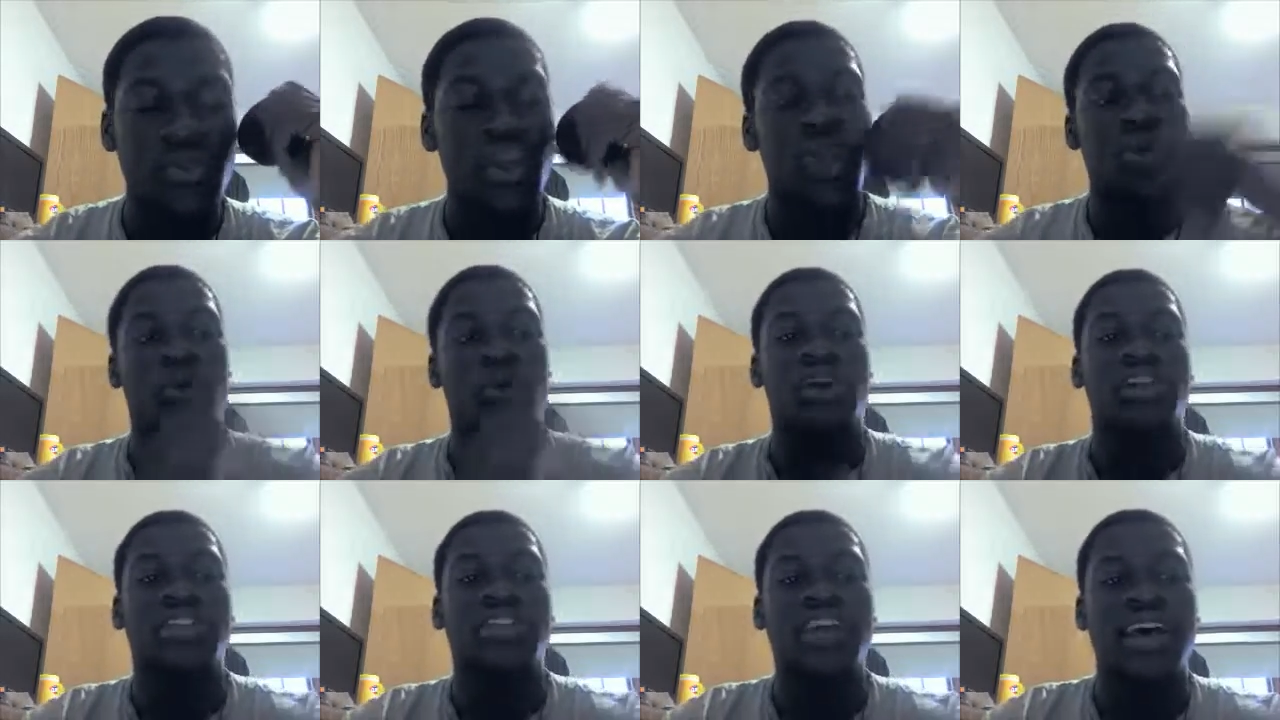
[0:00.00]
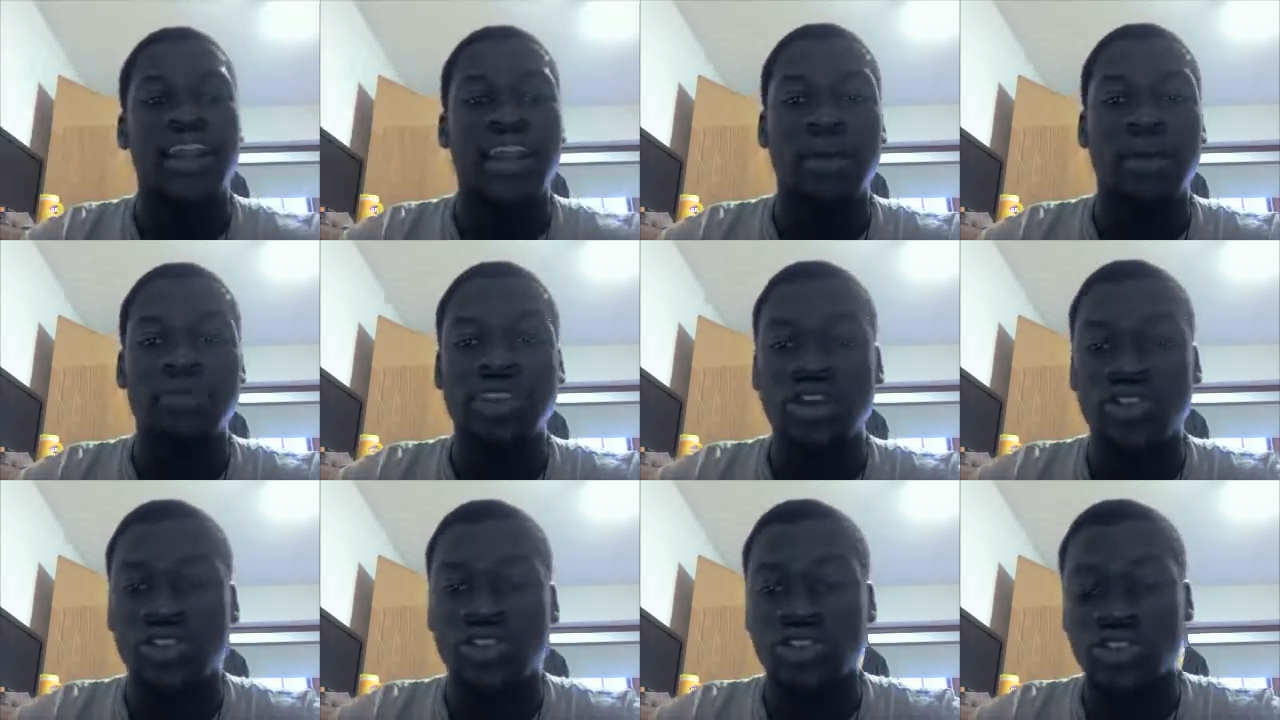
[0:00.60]
In week 10, I'm
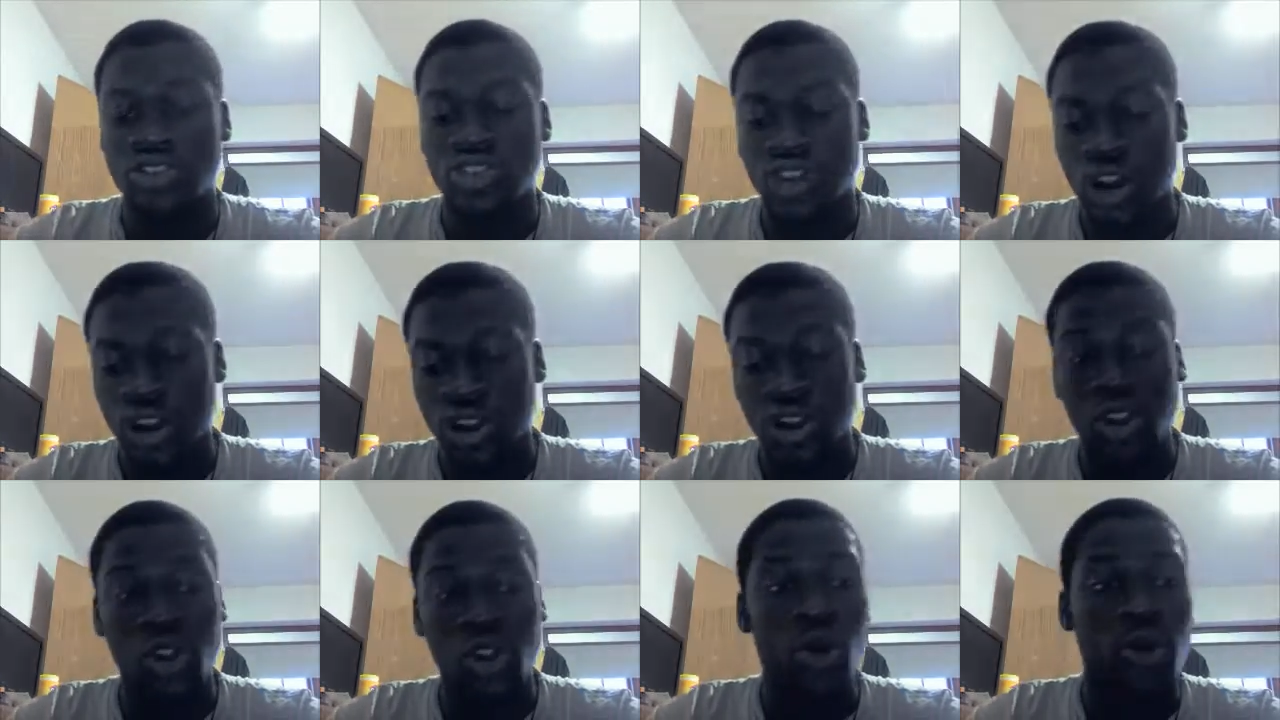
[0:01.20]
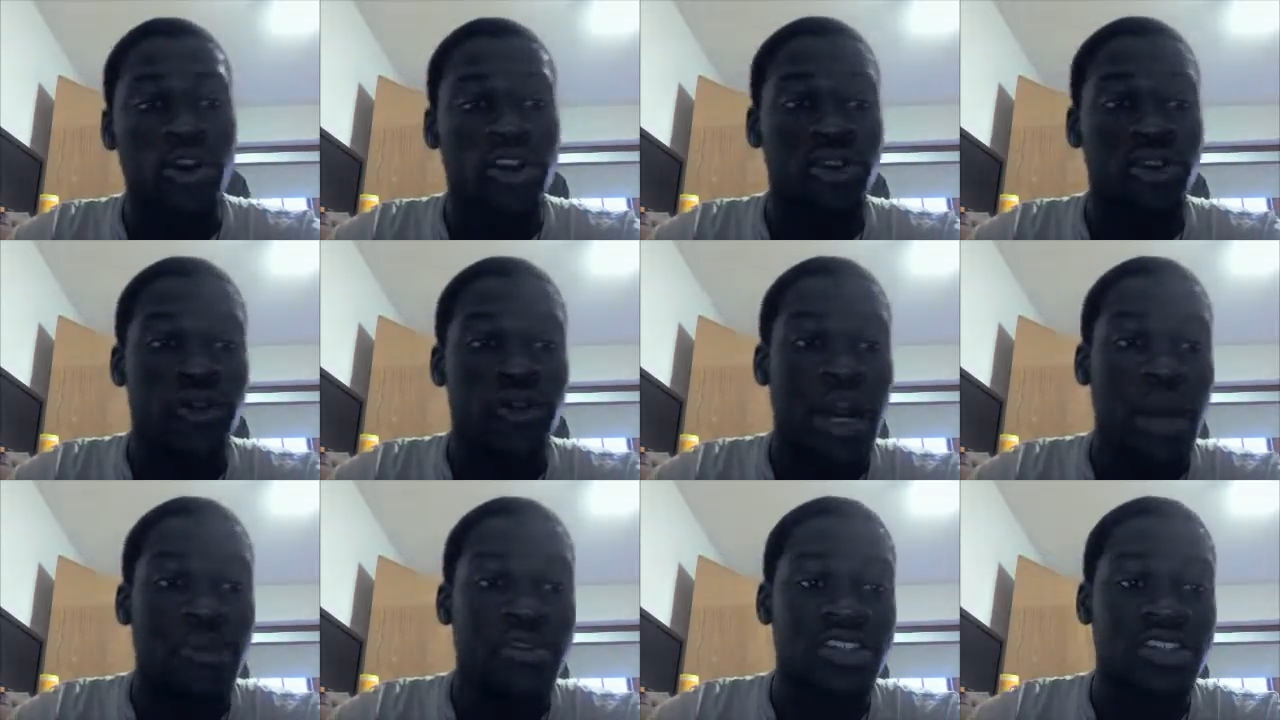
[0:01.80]
telling you to start Laurent
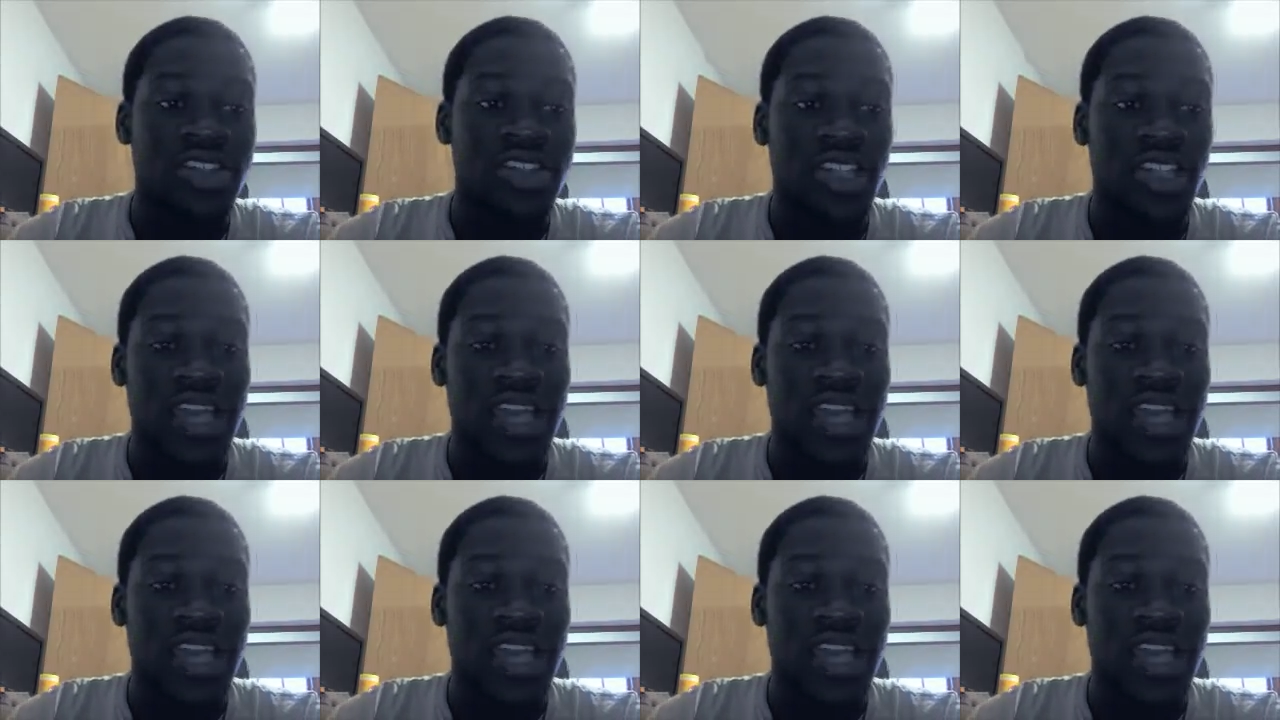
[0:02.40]
Robinson of the